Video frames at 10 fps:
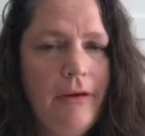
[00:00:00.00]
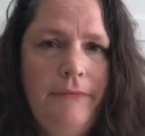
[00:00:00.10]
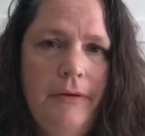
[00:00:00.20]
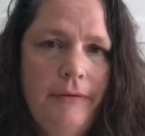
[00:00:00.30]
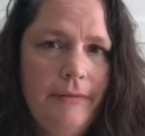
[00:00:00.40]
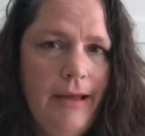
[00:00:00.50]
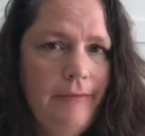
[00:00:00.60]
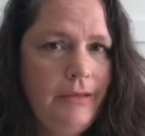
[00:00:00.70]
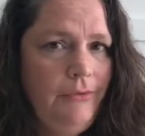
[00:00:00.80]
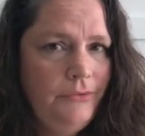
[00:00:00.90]
If you're
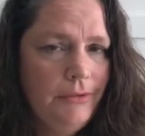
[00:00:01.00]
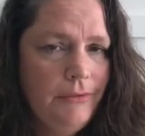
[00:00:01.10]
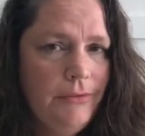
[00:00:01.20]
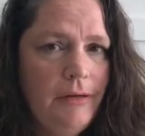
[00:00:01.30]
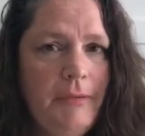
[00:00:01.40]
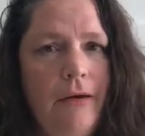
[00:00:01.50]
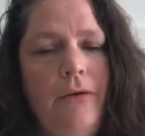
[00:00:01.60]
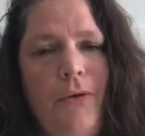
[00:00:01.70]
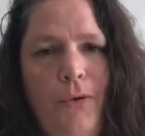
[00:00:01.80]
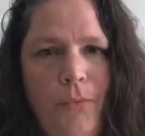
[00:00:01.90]
having 0 come
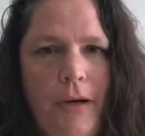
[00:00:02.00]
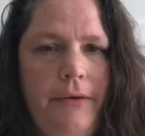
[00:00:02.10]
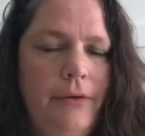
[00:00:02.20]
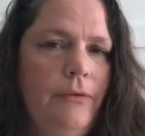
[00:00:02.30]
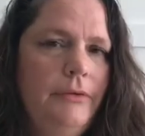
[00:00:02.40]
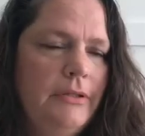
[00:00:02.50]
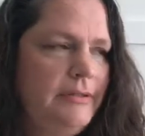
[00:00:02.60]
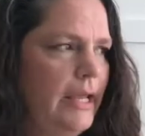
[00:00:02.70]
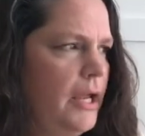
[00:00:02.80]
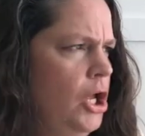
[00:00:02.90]
out, go to 1. Don't
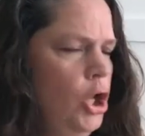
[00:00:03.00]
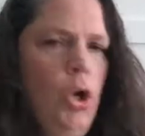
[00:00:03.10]
just say,